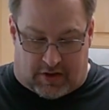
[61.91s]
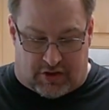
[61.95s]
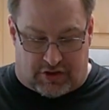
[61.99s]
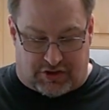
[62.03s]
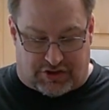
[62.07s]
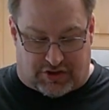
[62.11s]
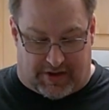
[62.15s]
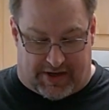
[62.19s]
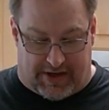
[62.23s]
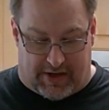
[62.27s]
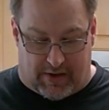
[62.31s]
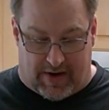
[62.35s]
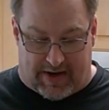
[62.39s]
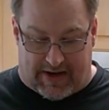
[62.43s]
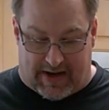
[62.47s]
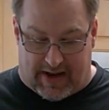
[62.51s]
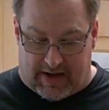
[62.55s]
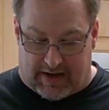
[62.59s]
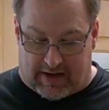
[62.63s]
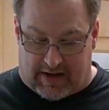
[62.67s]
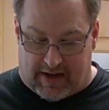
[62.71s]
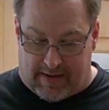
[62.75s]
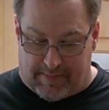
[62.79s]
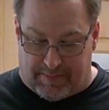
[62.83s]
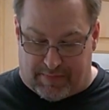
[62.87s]
So here I got
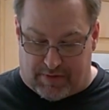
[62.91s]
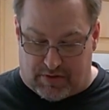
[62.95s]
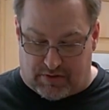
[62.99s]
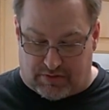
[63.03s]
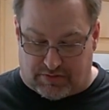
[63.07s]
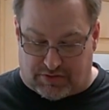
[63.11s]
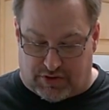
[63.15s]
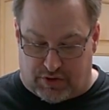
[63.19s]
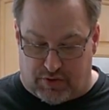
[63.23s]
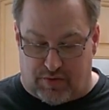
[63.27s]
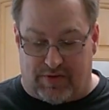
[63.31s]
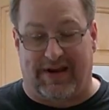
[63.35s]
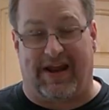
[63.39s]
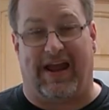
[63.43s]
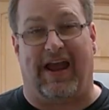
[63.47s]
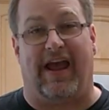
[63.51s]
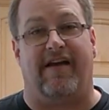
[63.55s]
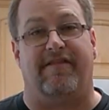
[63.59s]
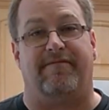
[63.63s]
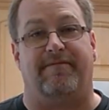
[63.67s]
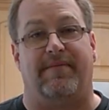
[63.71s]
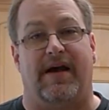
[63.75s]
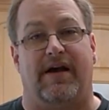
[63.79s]
a couple 2.5